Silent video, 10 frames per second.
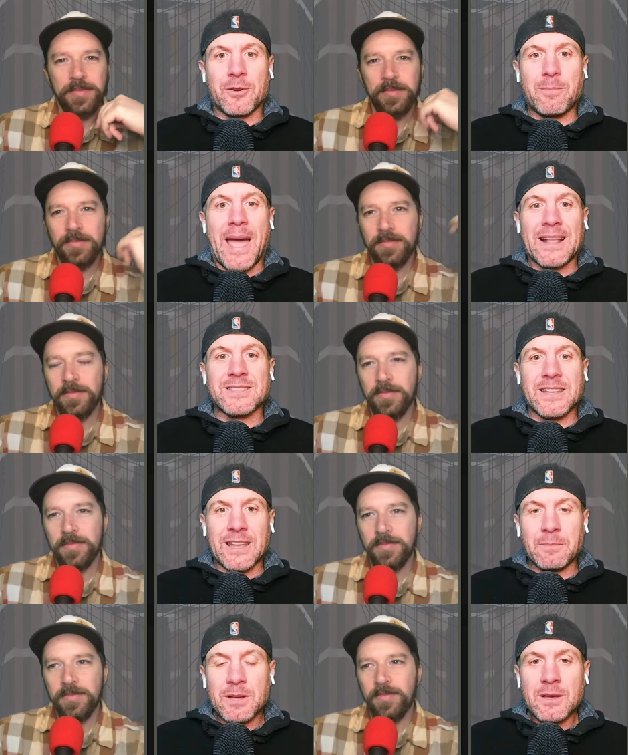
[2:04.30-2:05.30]
Speaker 1: bad
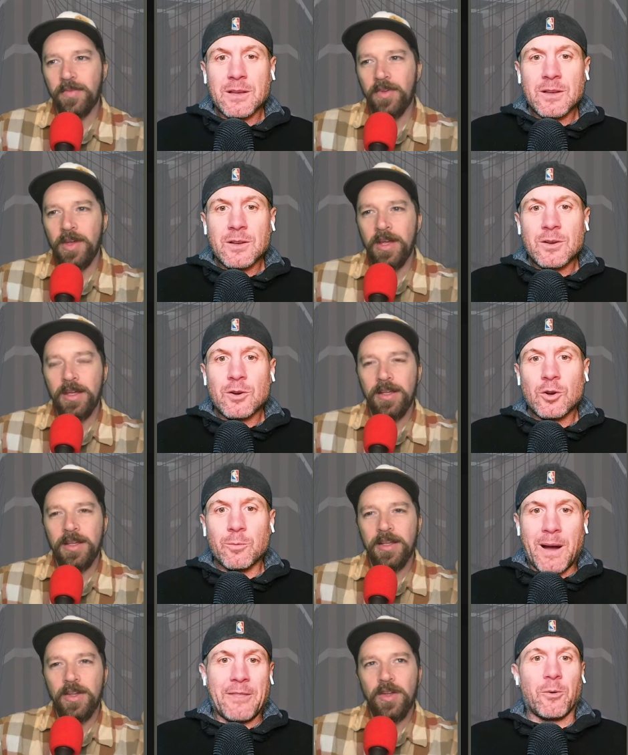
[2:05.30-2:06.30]
team who,
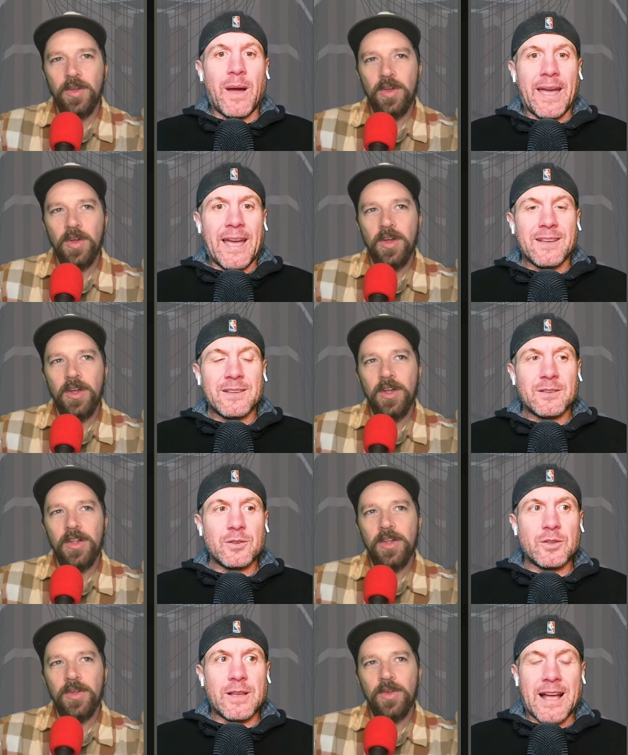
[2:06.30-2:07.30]
by the way,
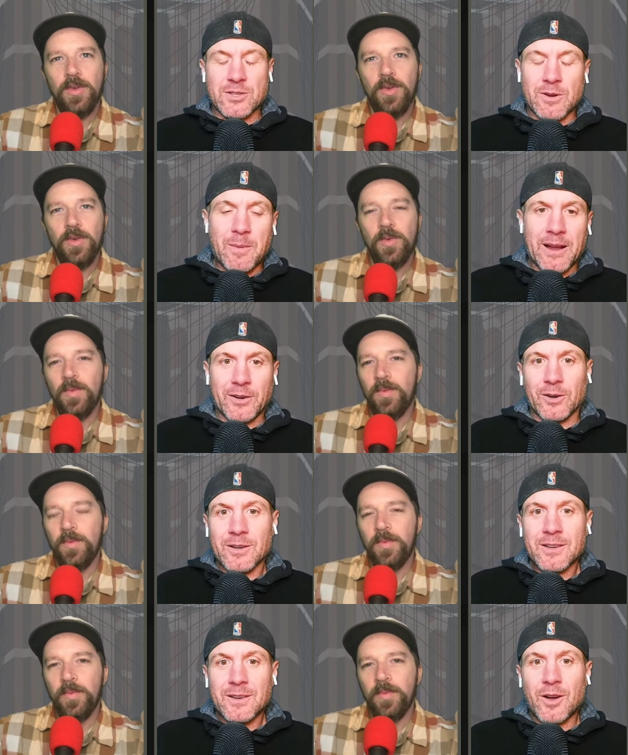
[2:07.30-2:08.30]
as a reminder,
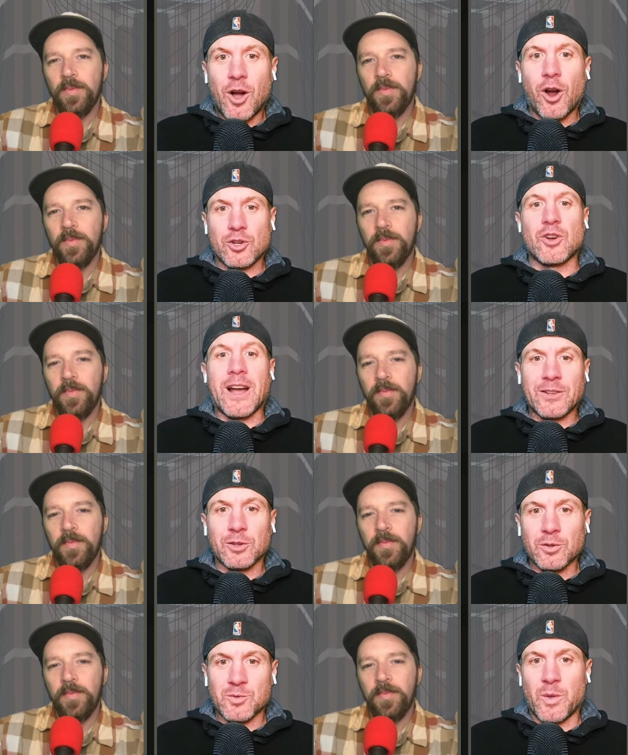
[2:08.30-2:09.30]
are trying to
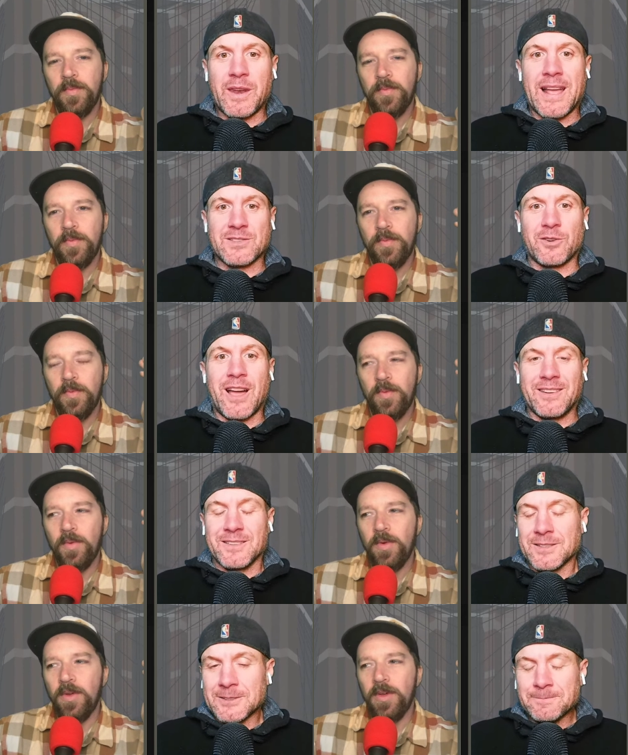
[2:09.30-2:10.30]
lose where the Nets are not.
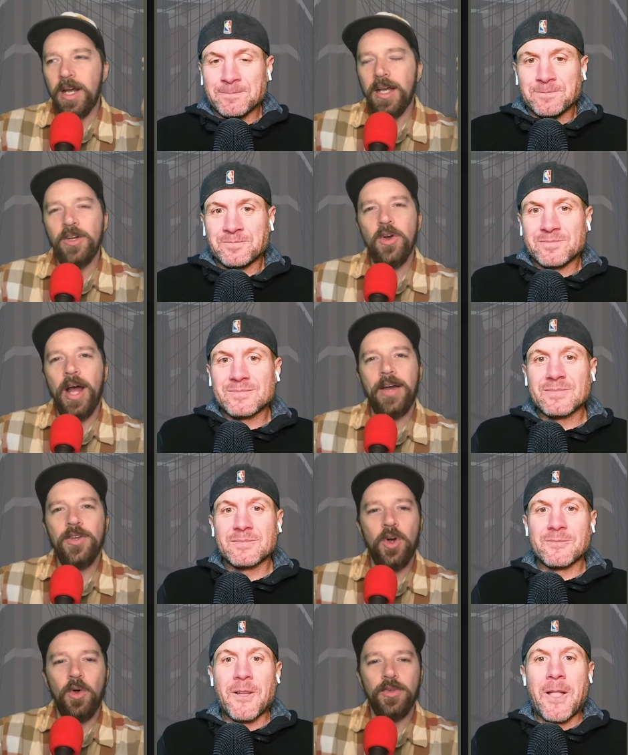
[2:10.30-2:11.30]
Speaker 2: I don't know how you
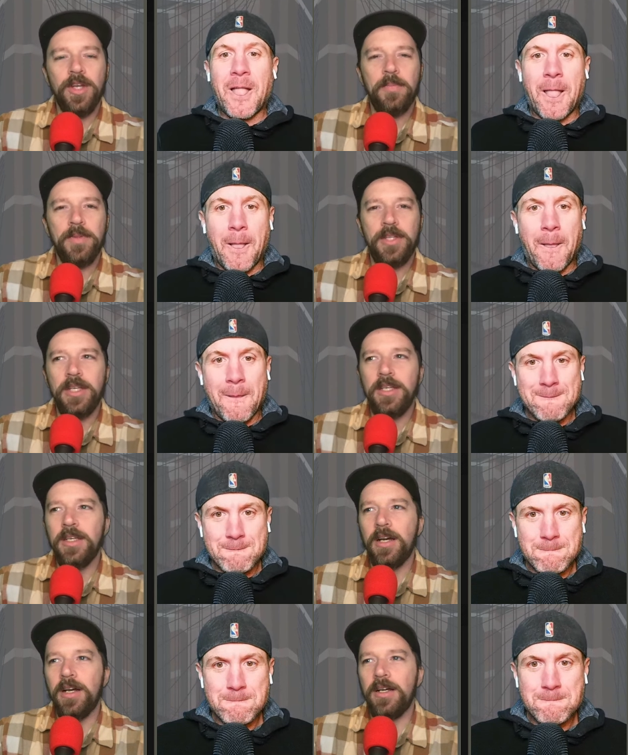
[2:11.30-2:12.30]
hold up the
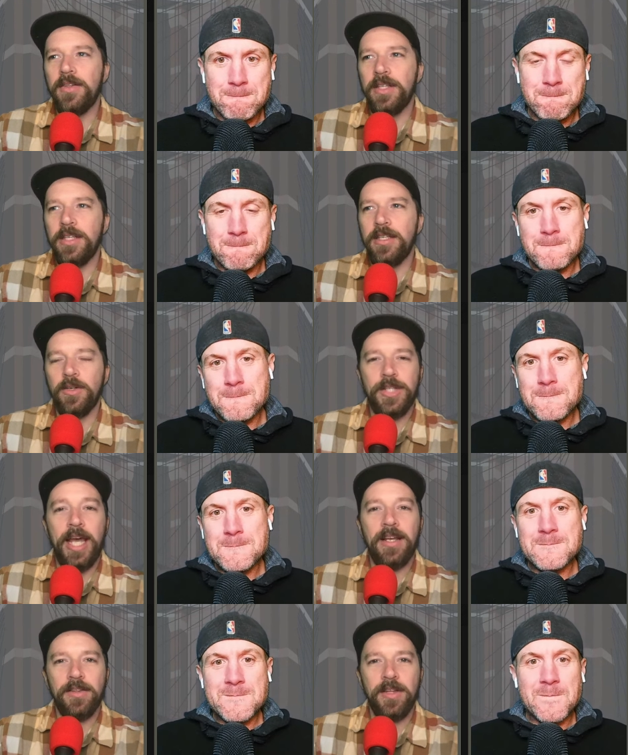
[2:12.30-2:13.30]
uh the you know
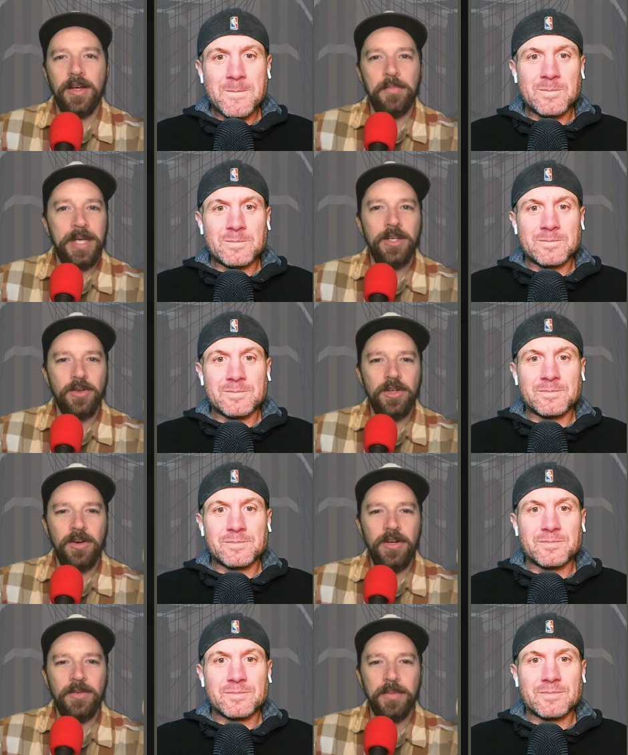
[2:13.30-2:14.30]
tankathon bingo
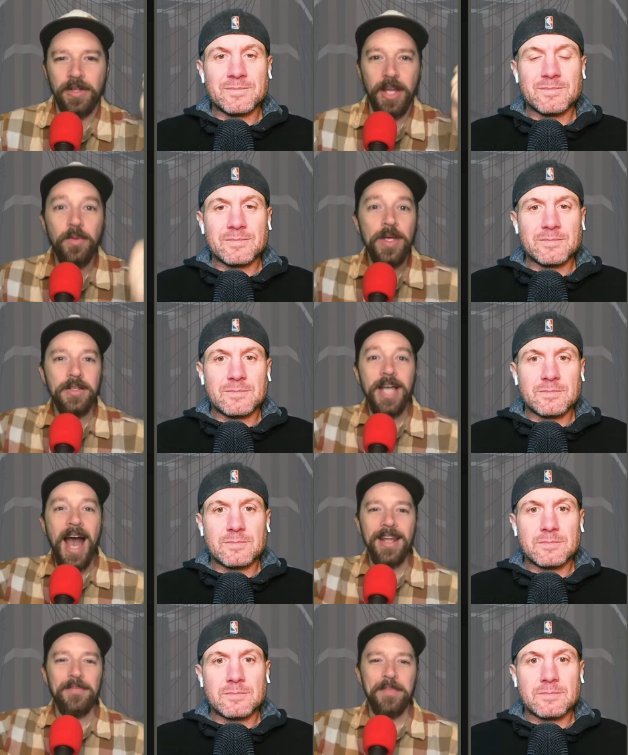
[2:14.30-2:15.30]
card, but like we
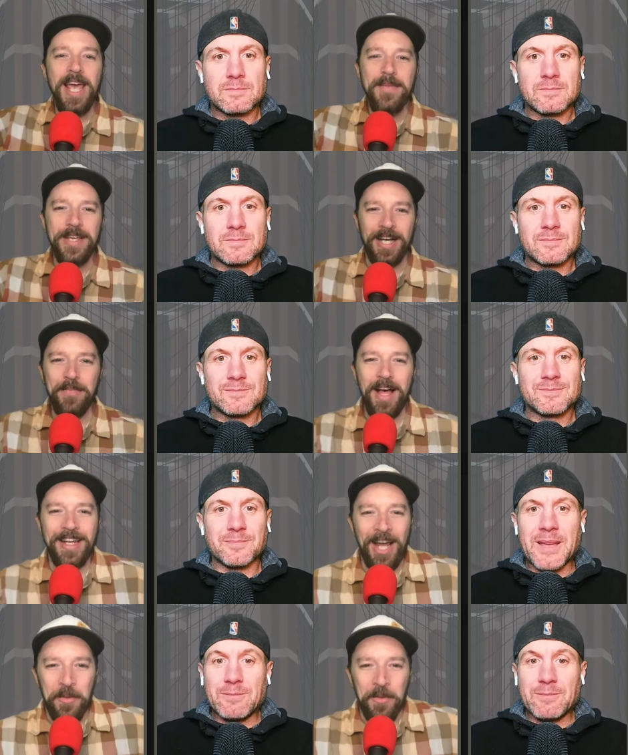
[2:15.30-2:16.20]
got it, baby. Come on now. What